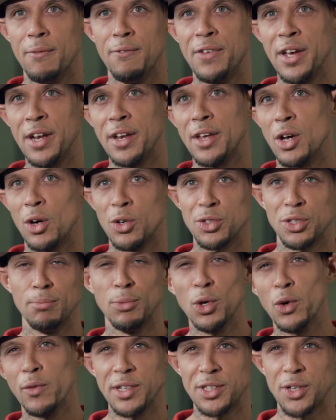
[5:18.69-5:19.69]
videos and
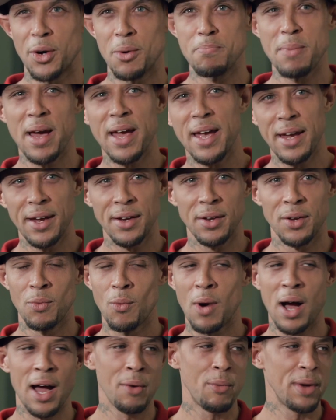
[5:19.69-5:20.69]
movies are made
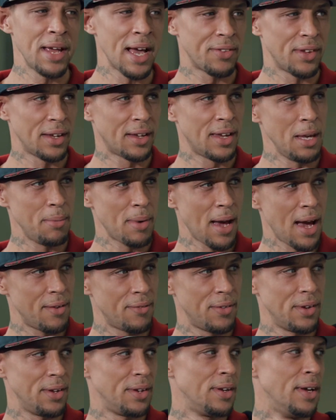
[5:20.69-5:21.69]
and why we have to keep
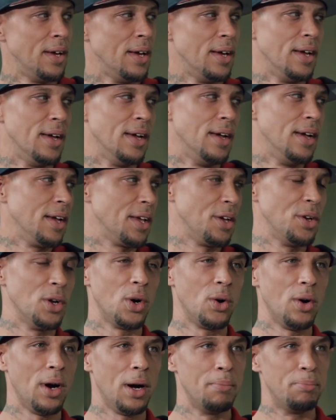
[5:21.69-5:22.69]
having, you
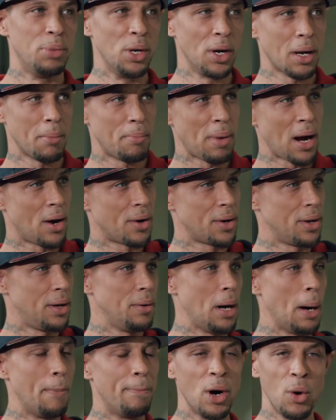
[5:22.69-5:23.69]
know, a book about
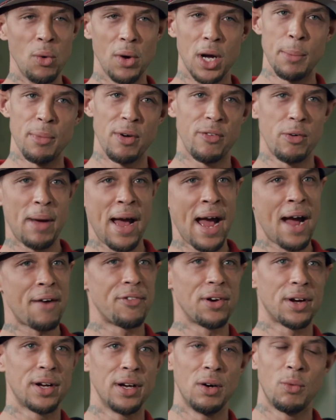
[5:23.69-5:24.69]
a, a boat coming from
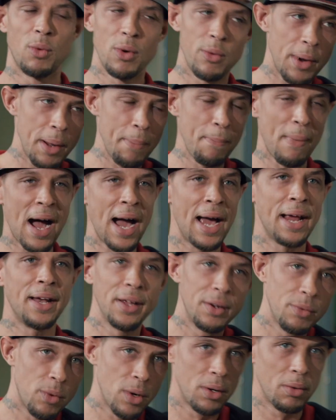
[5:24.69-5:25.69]
Africa. We're
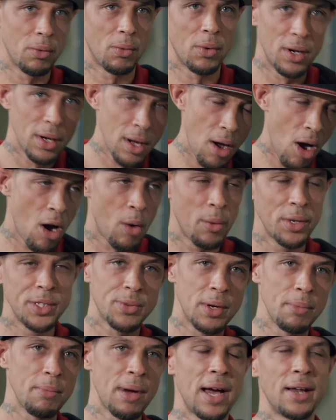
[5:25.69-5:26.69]
reminded. We're we're
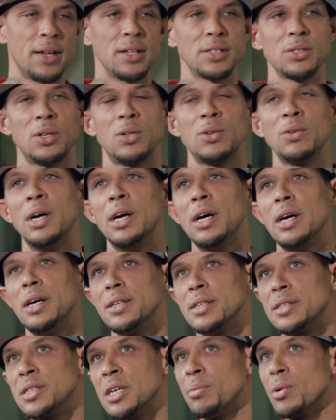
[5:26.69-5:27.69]
always reminded. So
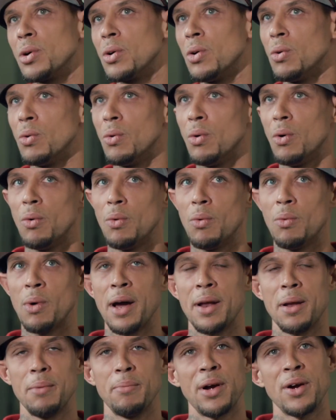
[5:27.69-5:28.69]
the typical
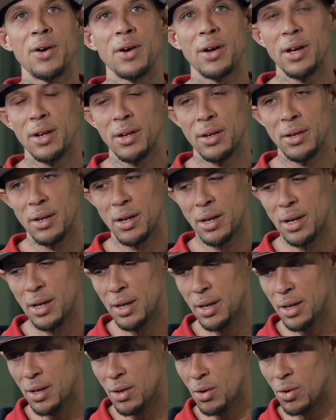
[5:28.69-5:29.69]
white American,
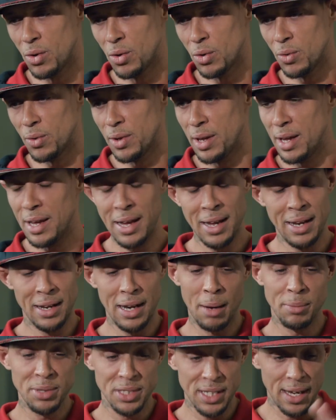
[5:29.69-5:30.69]
you know,
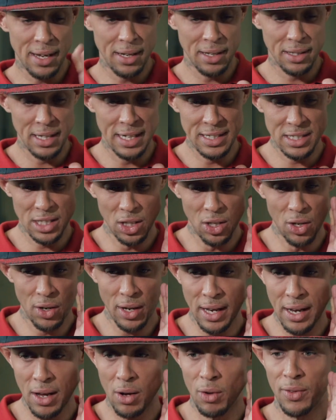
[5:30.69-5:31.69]
and I'm saying that's
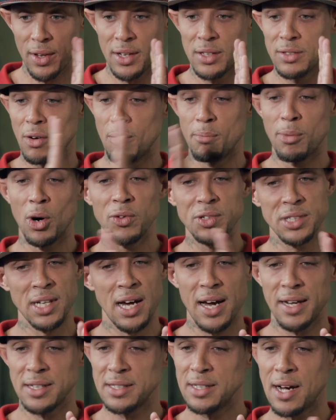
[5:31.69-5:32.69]
looking on this on both
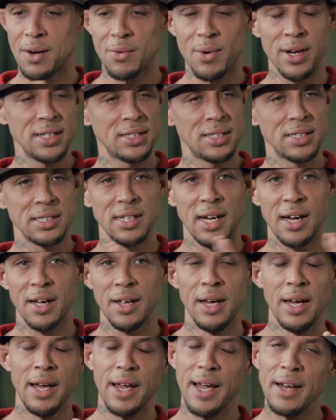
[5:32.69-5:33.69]
sides, not racist,
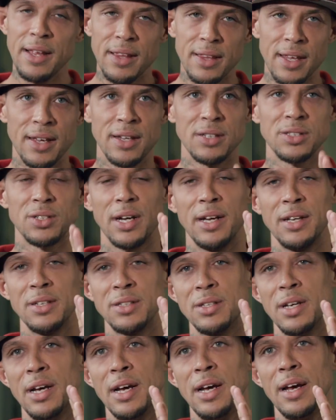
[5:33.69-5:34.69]
not anything, is
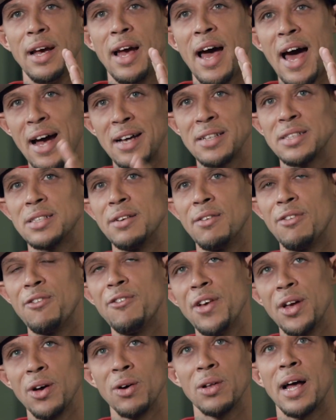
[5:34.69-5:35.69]
is has to
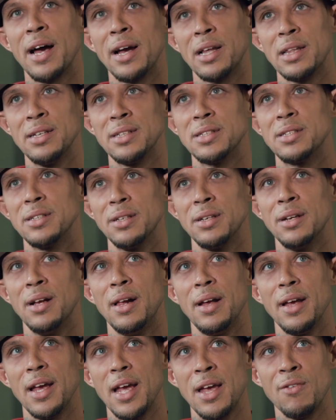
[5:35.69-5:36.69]
feel like listen,
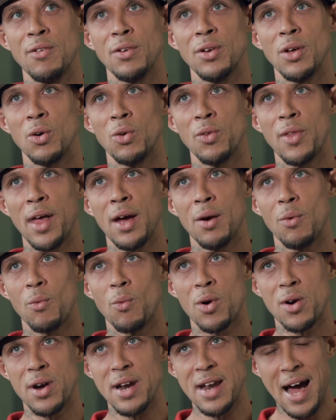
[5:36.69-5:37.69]
even though that
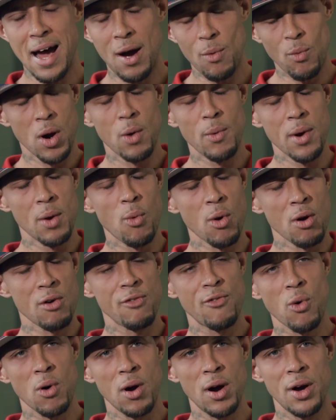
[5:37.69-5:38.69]
we're not where we were
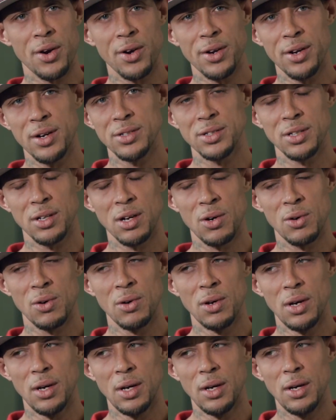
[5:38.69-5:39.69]
400 years ago,
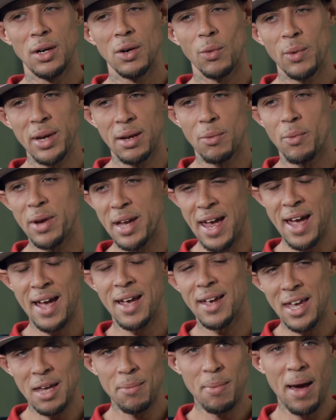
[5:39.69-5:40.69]
we we
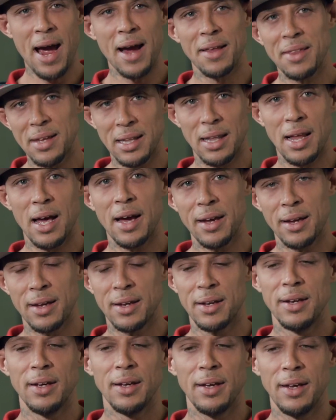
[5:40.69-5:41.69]
can't keep acting like